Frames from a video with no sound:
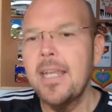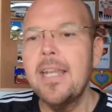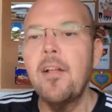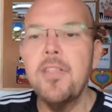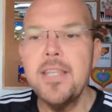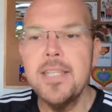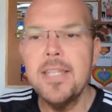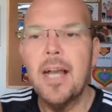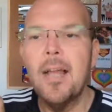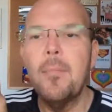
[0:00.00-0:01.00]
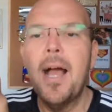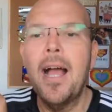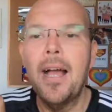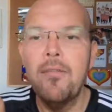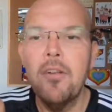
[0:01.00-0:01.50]
Now, this time I
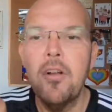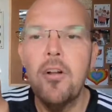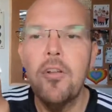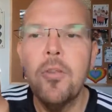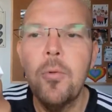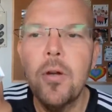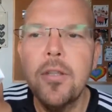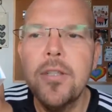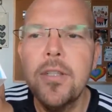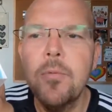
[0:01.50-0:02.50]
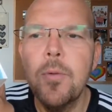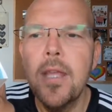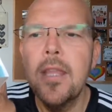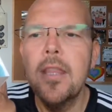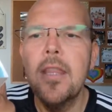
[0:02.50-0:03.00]
have got the ones
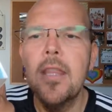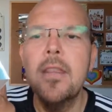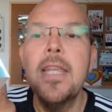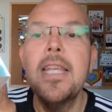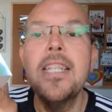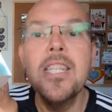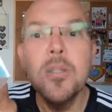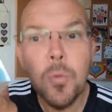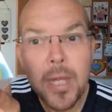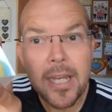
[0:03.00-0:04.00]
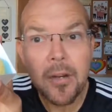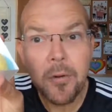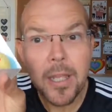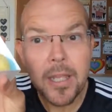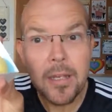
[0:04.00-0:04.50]
with the sweetener
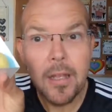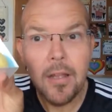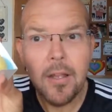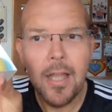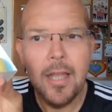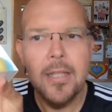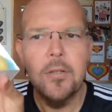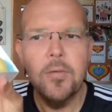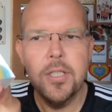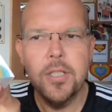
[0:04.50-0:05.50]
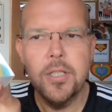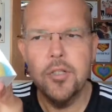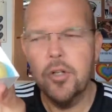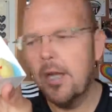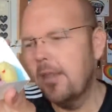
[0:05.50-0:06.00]
in, okay, because I wanted to
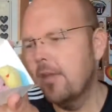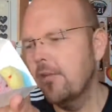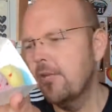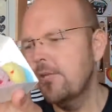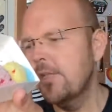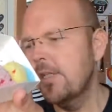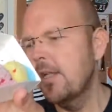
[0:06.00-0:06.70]
try those.